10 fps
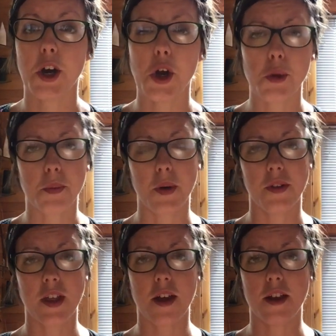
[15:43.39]
I hope
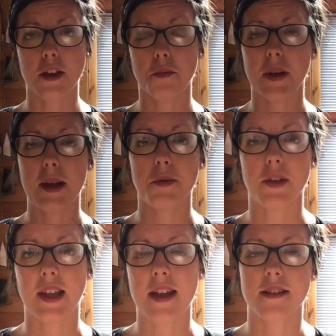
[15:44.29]
that you've been able
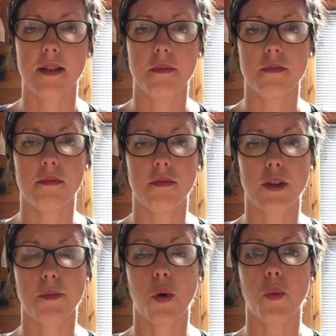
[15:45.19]
to get some
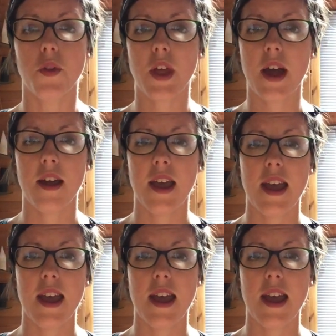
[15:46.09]
support with that.